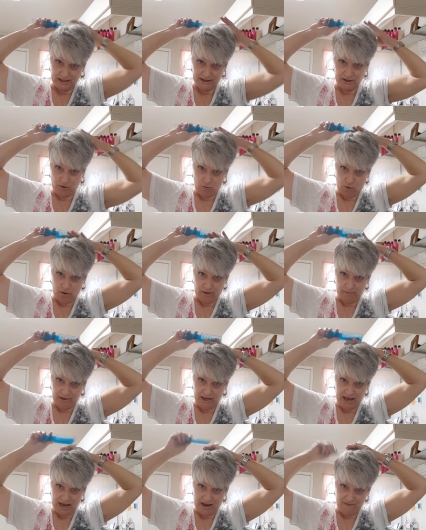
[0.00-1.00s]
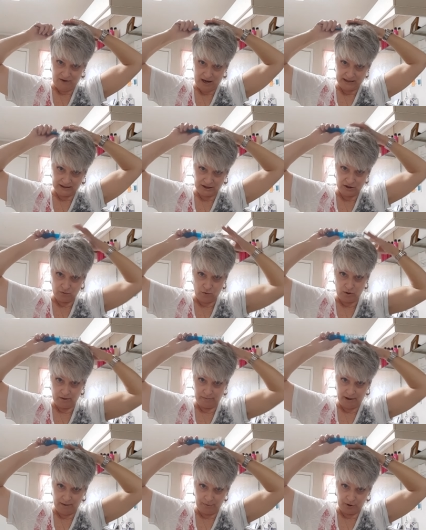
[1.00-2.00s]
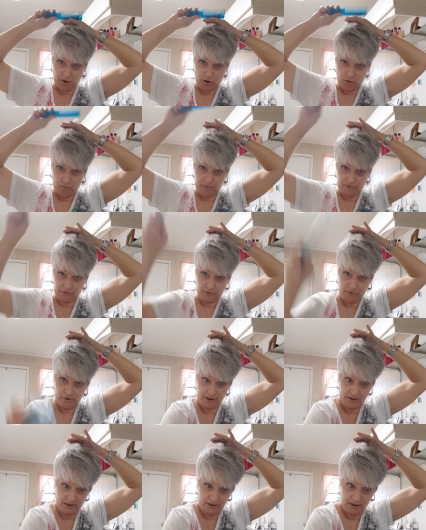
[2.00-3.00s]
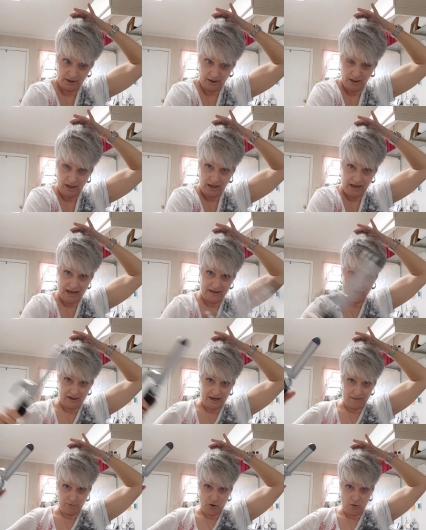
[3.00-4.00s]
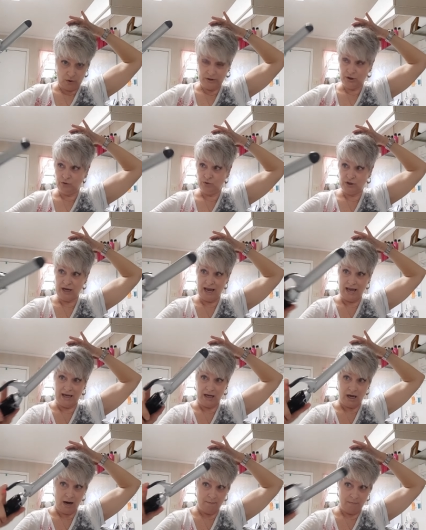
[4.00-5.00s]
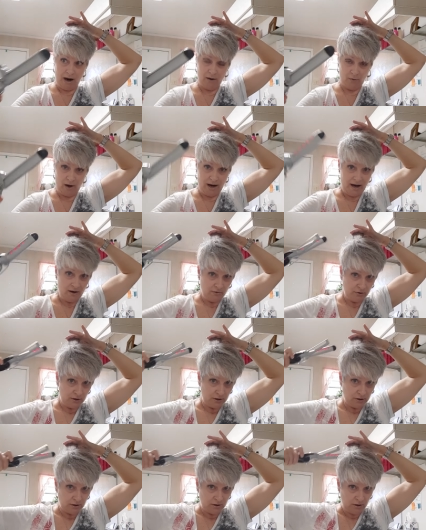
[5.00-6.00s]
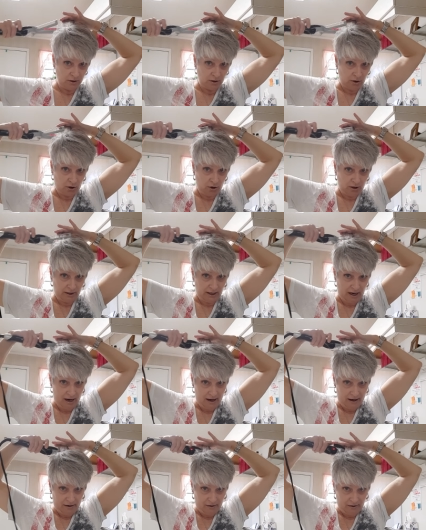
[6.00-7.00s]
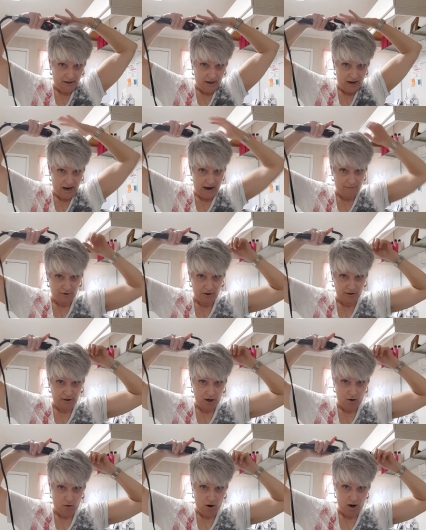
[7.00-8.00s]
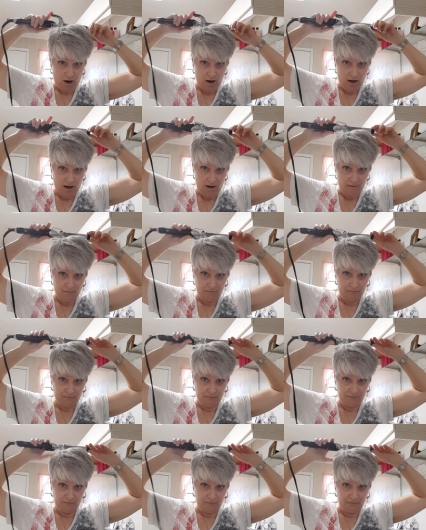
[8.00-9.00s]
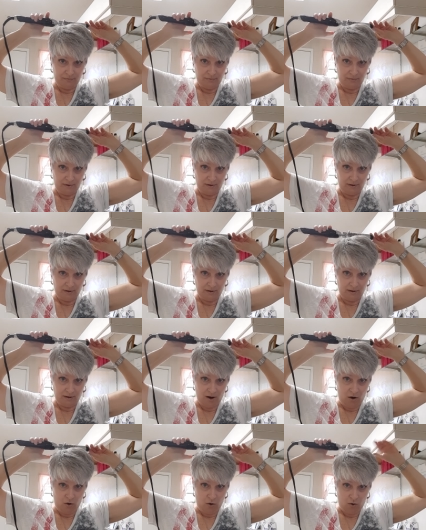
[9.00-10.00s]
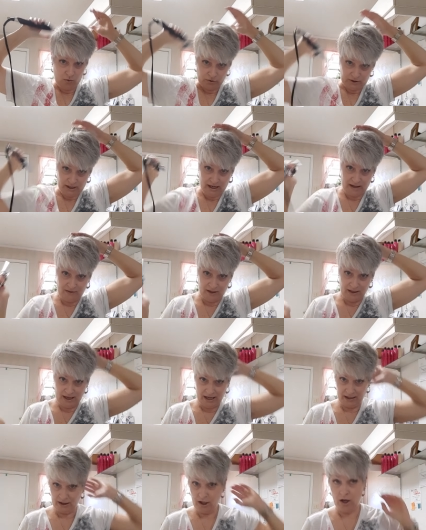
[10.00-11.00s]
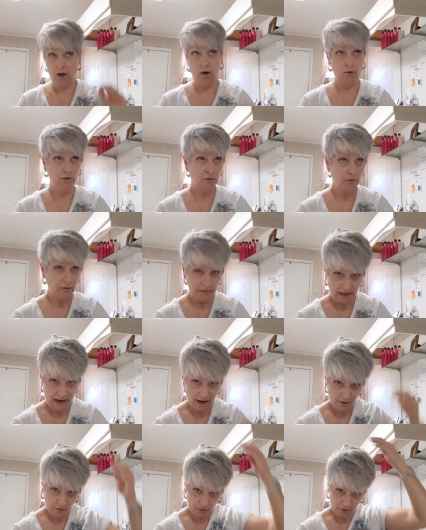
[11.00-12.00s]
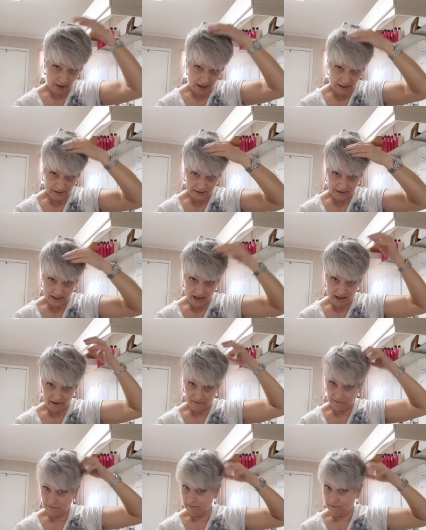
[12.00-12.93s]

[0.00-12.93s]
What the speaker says: I don't want it to be heavy. I still want to be able to comb through it. And then I'm going to take my round curling iron. I'm going to go up, hold, and then let go. That creates that